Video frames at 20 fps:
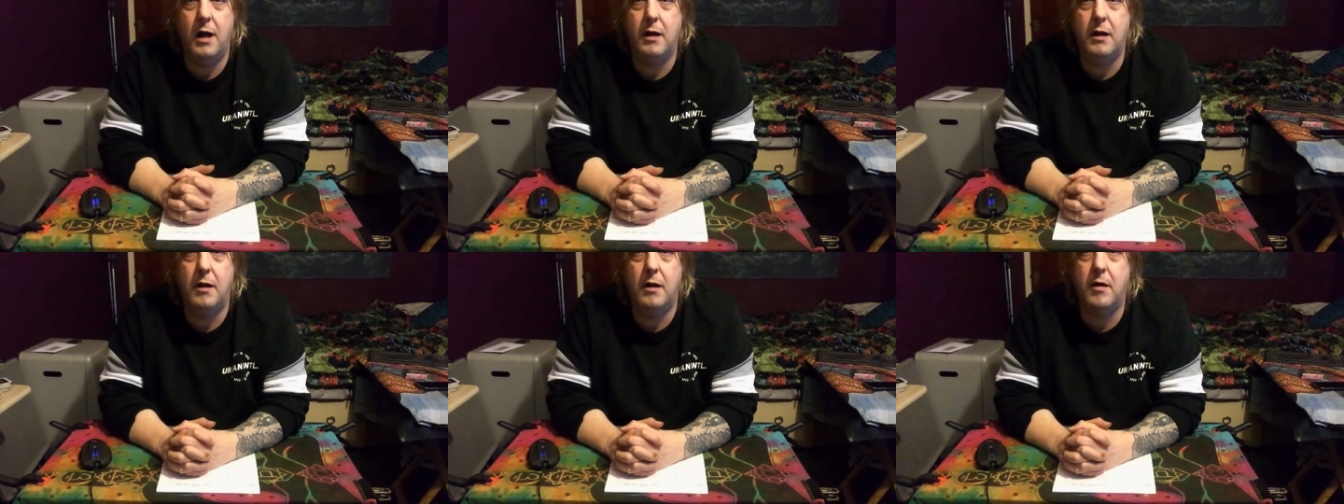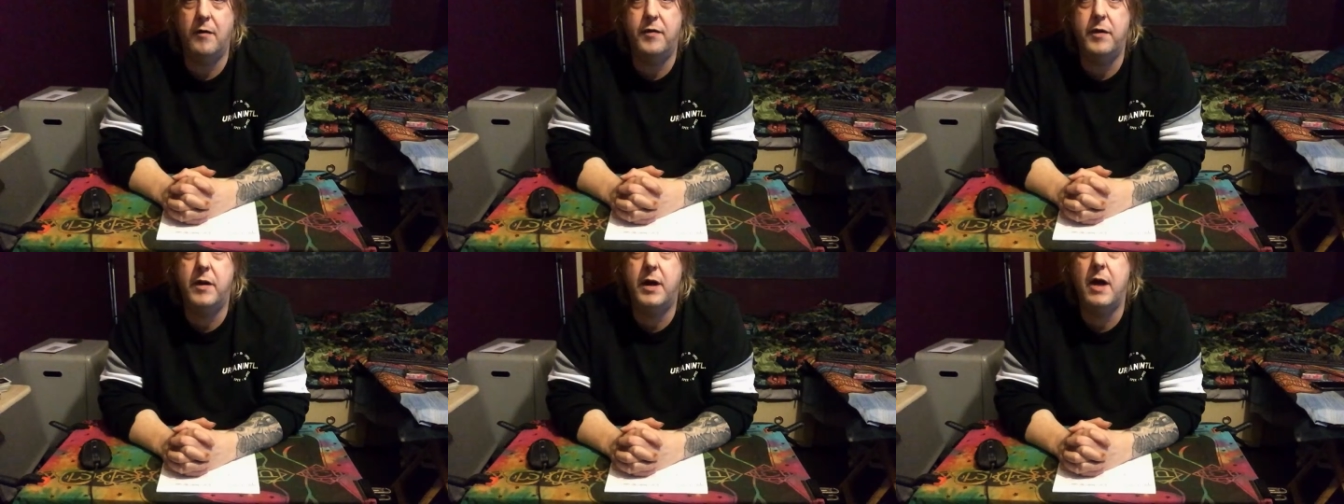a lot
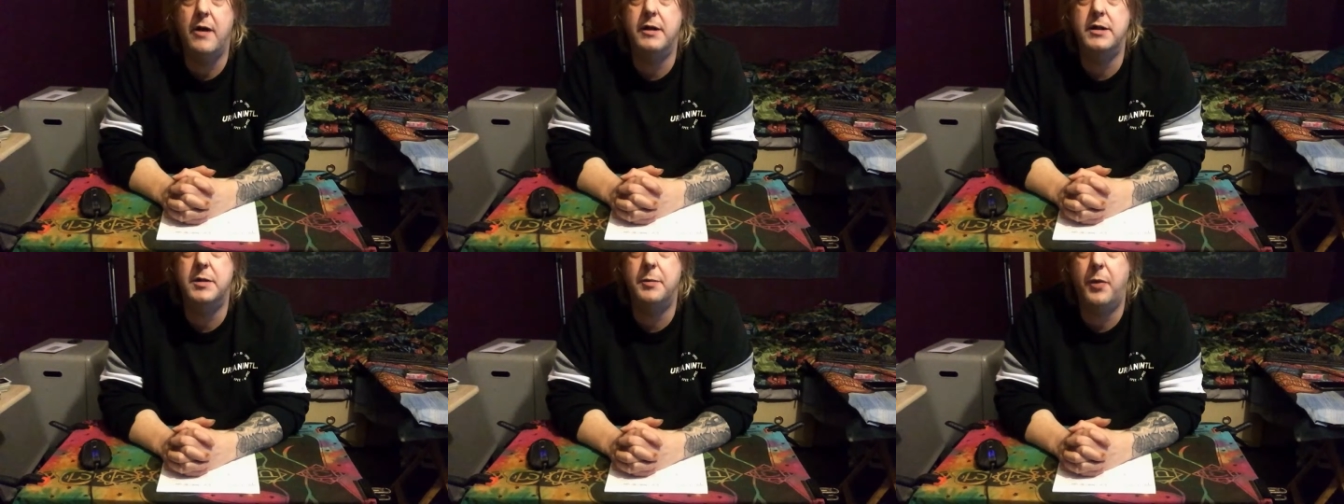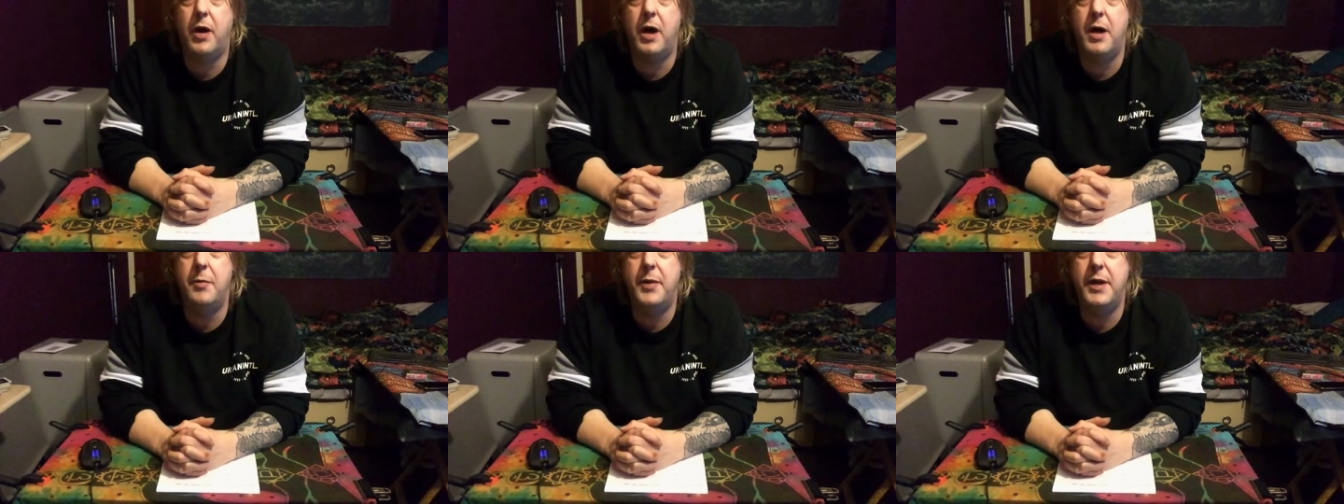of you going to
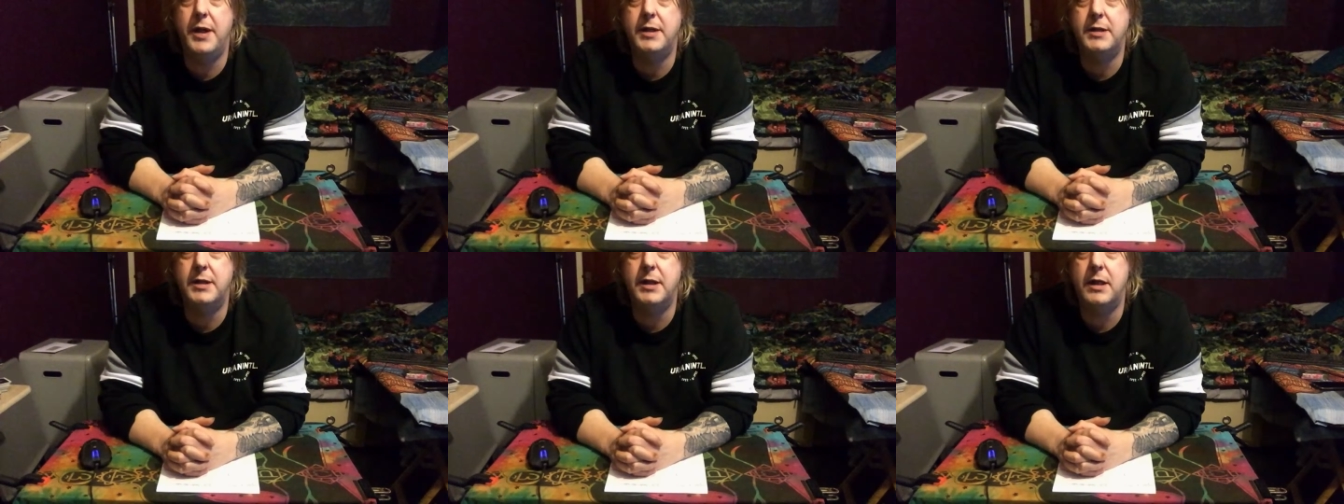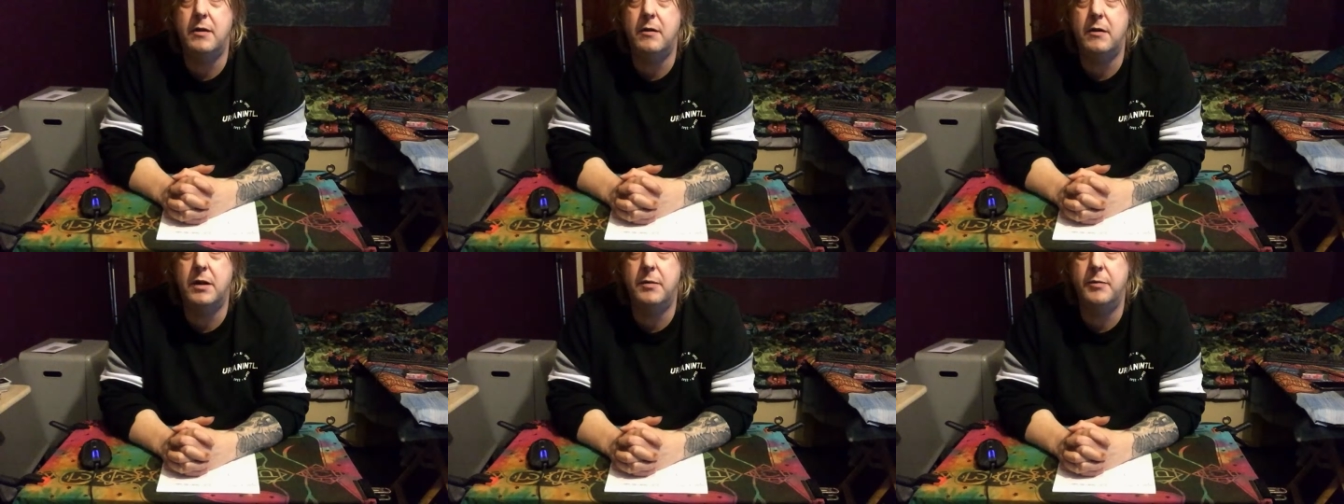buy a P
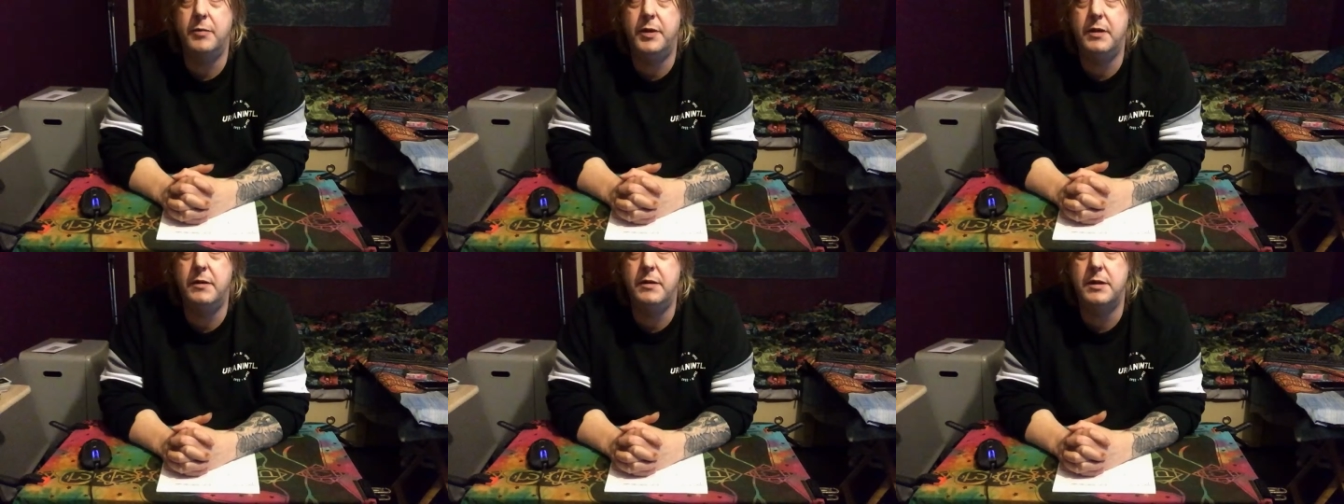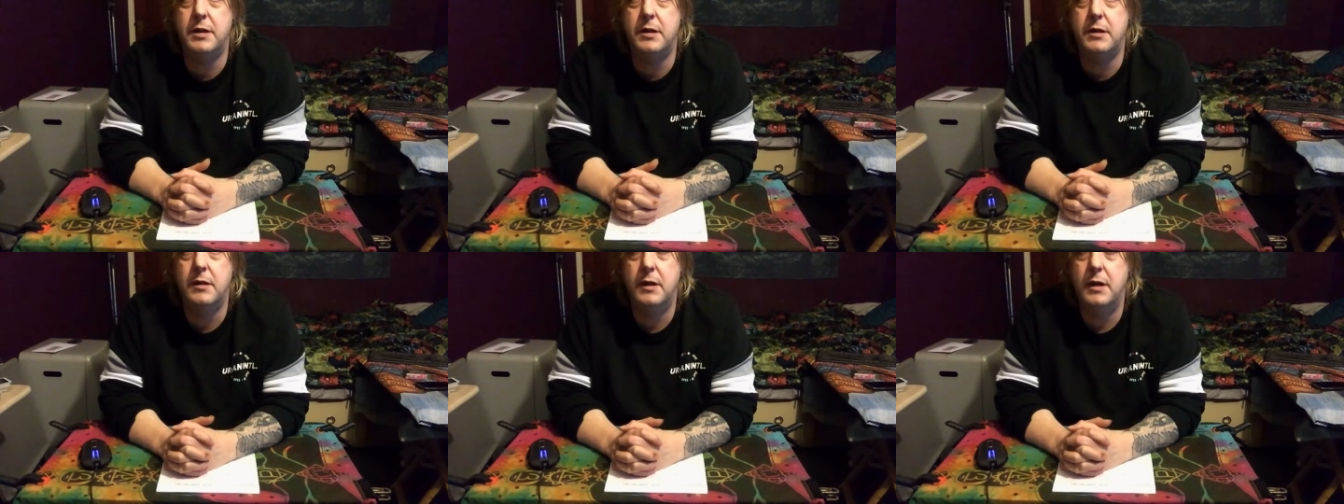C or a
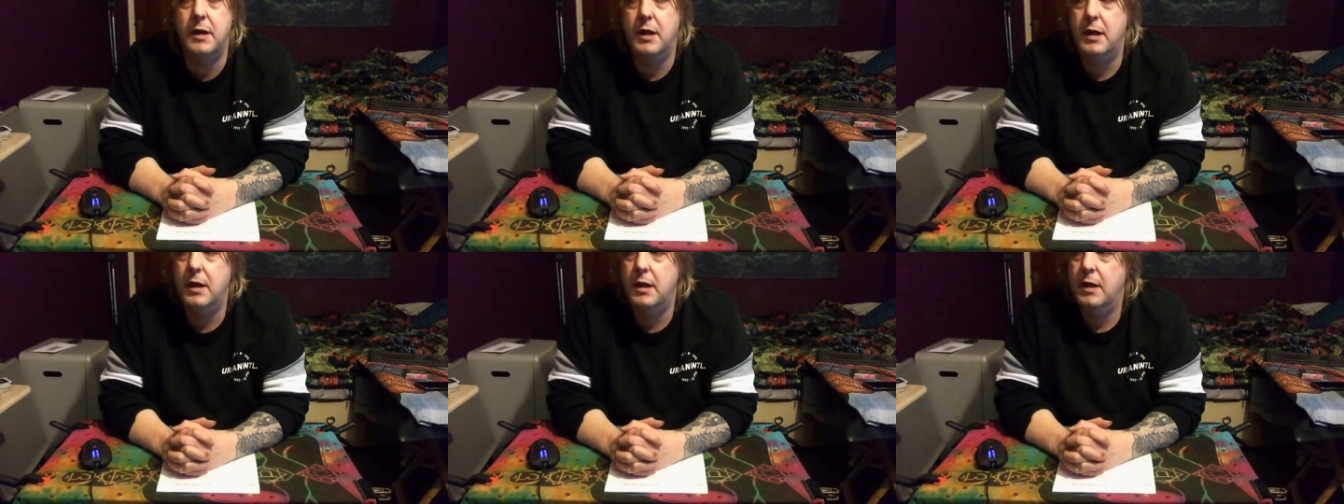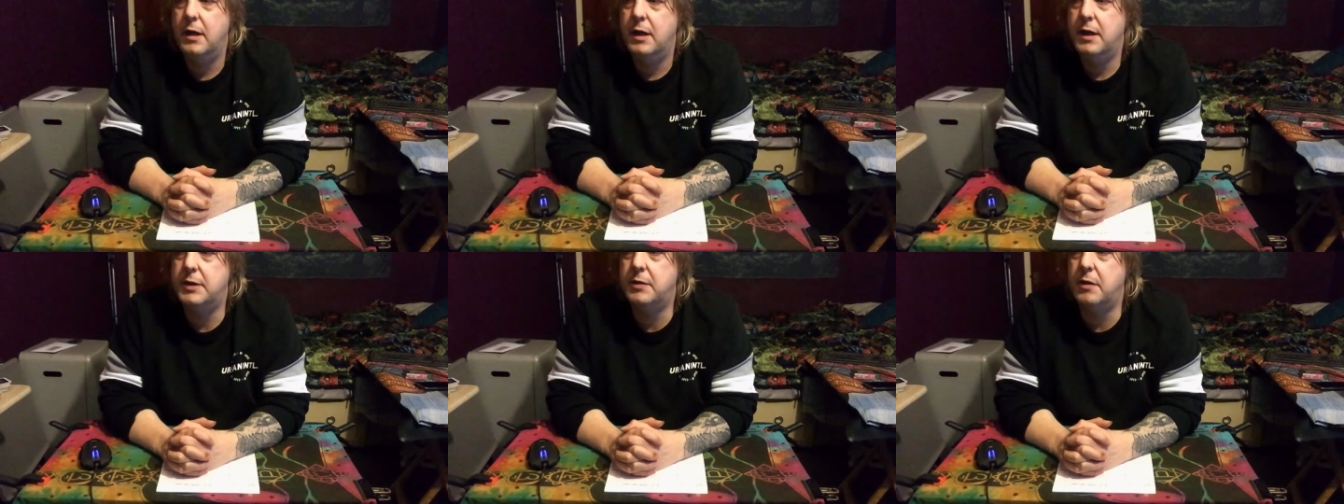computer
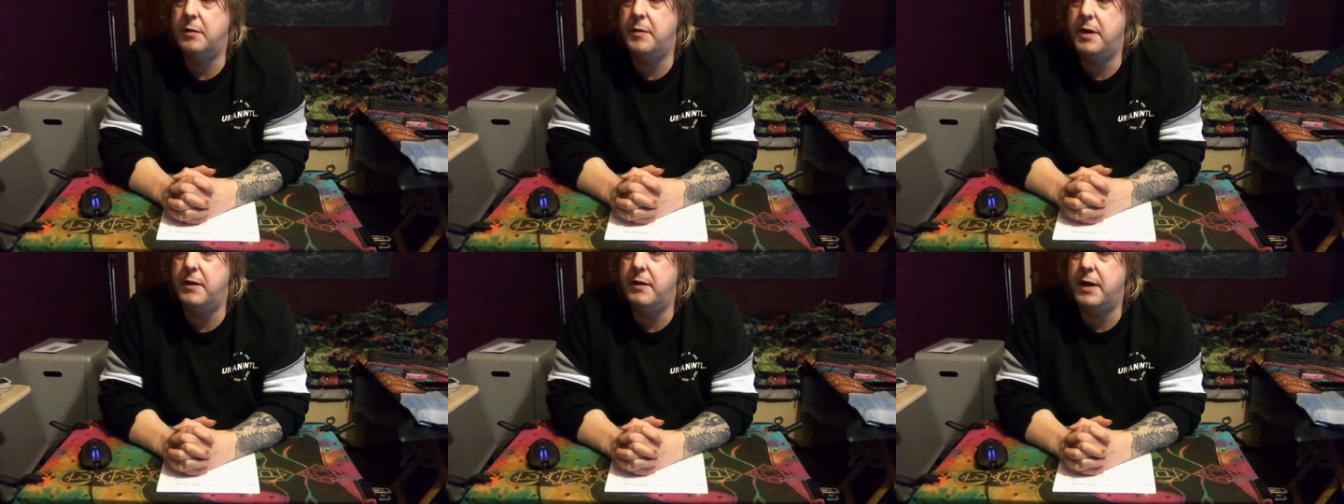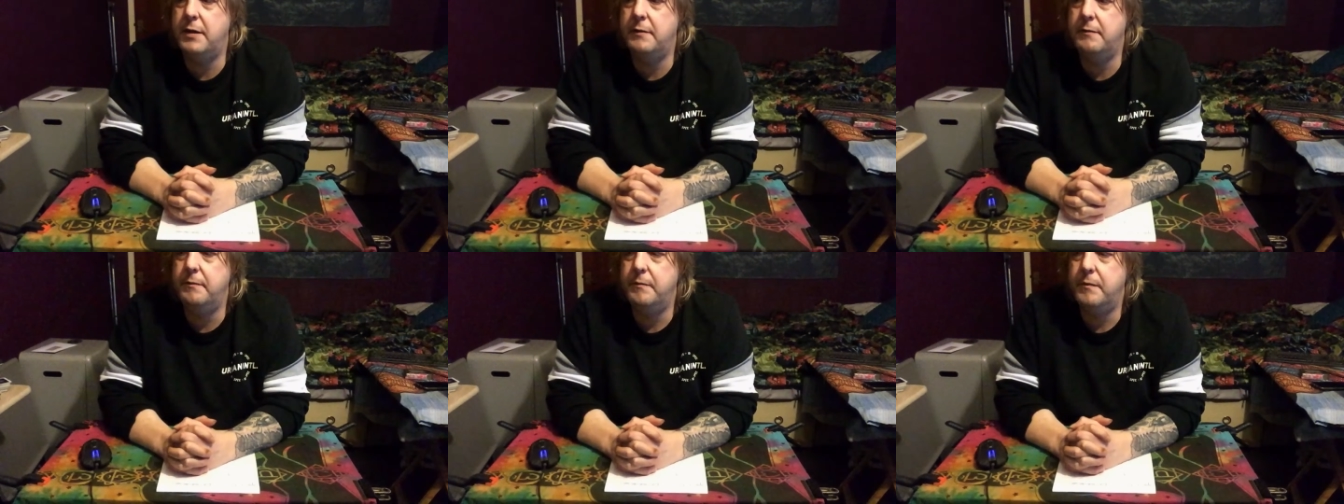is what I'm
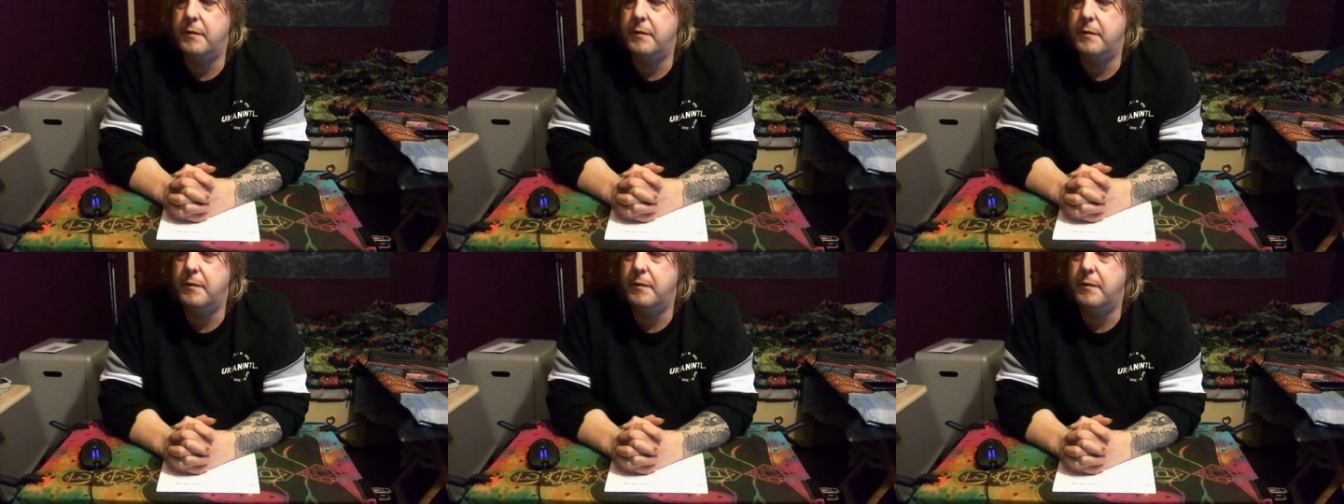hearing.